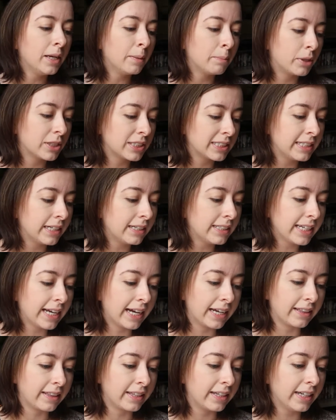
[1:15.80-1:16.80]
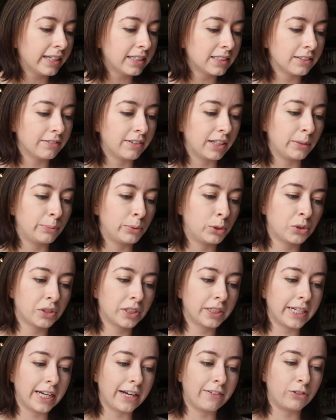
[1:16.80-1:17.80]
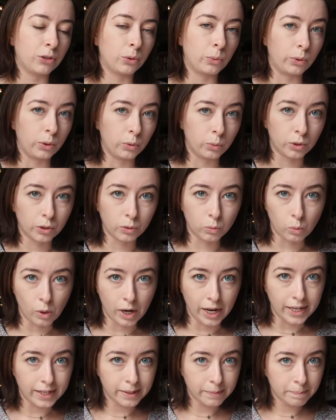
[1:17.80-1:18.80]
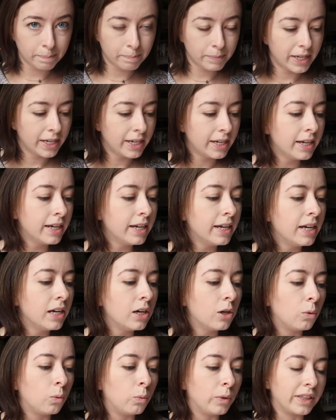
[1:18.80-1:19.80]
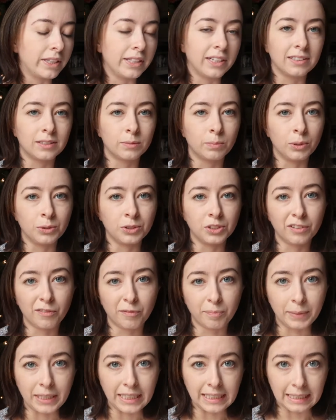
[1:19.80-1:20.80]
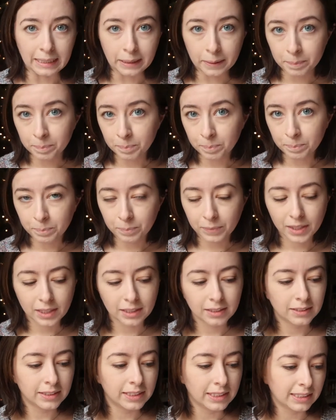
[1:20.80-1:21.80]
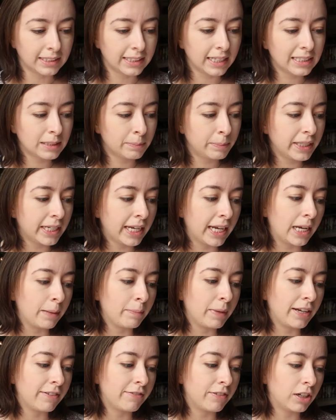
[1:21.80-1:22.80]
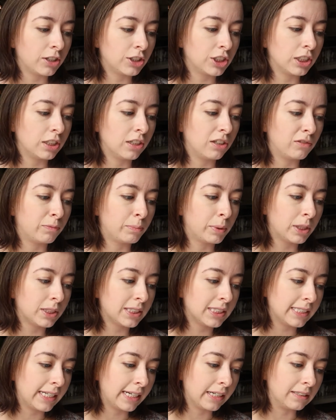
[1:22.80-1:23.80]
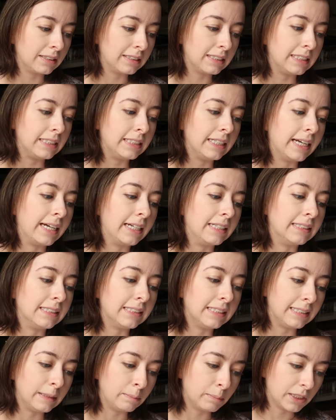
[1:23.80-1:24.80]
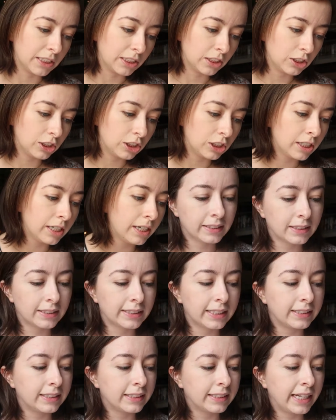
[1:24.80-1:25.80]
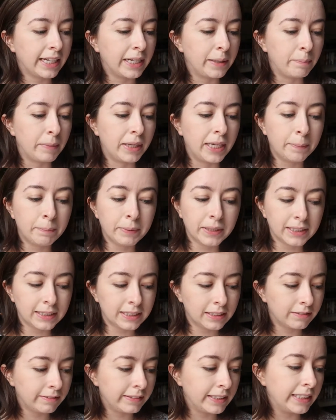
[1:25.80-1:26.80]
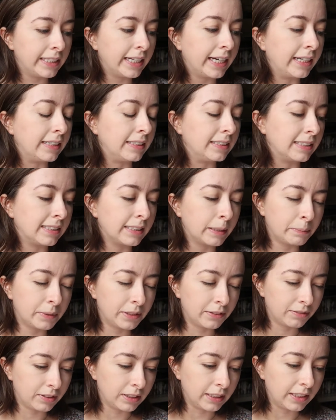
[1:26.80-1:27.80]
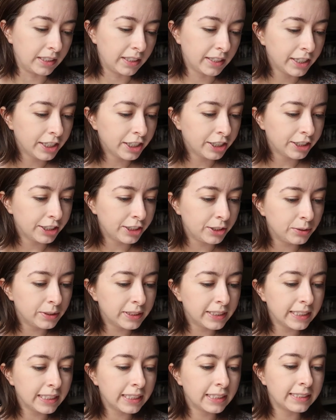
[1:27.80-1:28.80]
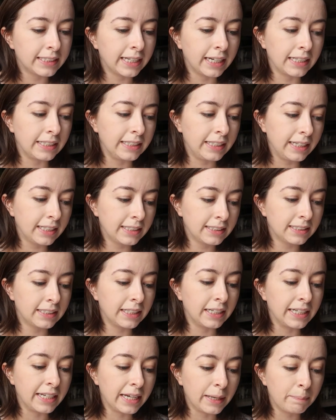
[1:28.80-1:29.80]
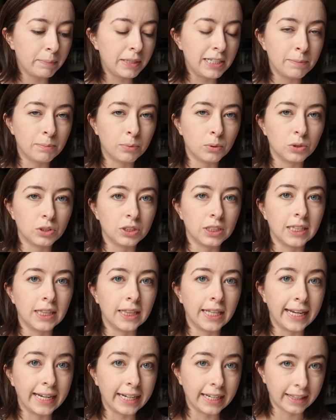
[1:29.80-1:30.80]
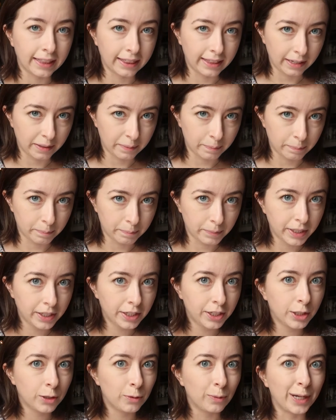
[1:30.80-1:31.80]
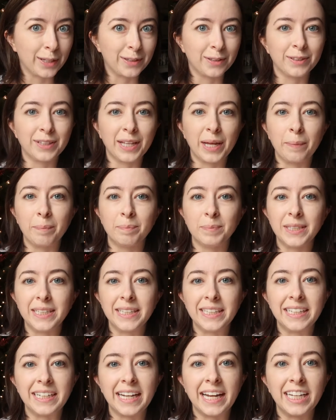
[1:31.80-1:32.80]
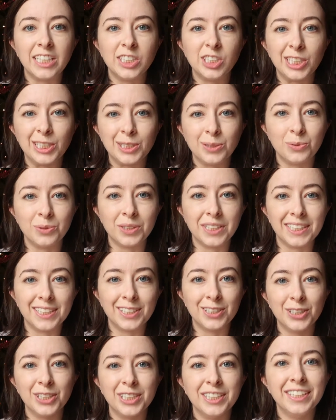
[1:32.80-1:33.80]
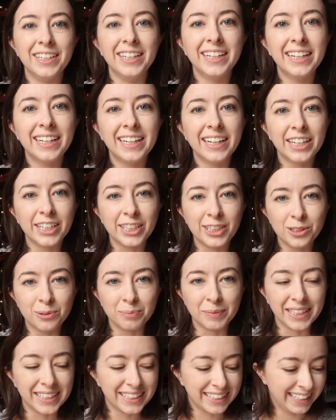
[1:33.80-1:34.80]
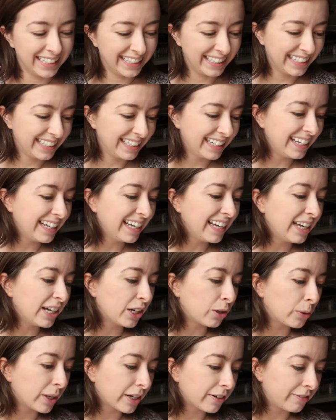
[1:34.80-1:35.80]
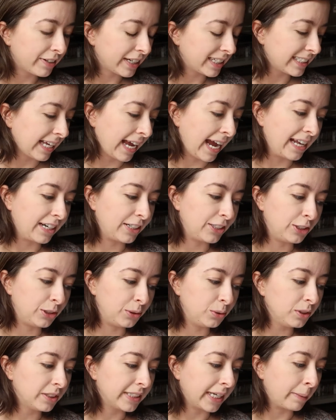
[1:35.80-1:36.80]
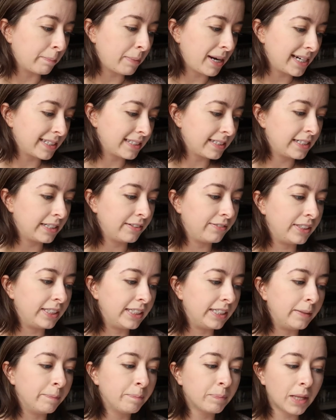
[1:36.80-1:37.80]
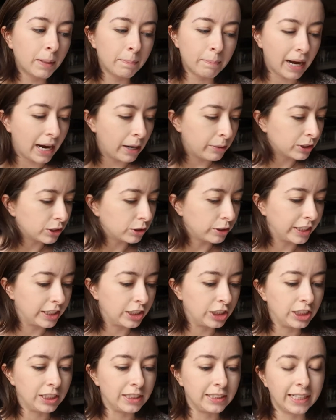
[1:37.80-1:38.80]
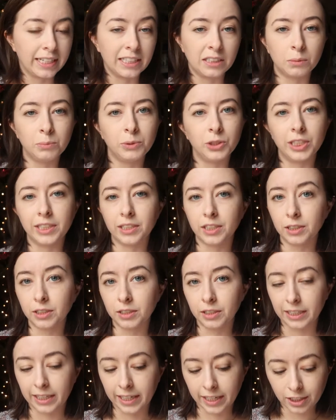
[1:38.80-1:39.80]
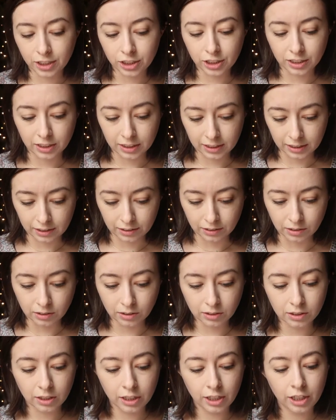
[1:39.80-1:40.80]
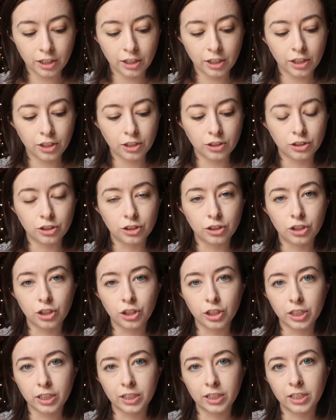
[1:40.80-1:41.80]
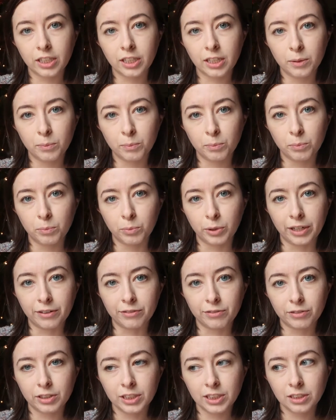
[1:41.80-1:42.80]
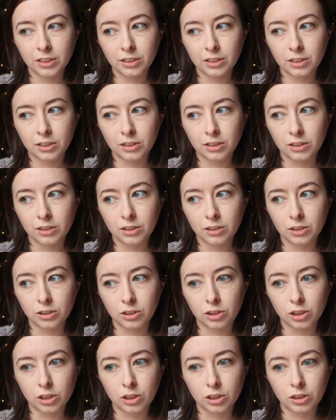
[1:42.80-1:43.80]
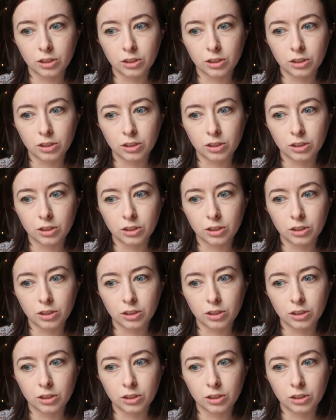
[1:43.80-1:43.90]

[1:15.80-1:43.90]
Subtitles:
Personality ethic developed shortly after World War I with the explosion of media. Success became a function of personality and image. Success came manipulatively and deceptively, using techniques to get people to like them, rather than being a genuinely good human. Quick fix attitudes like positivity, power strategies, and communication skills took preference, took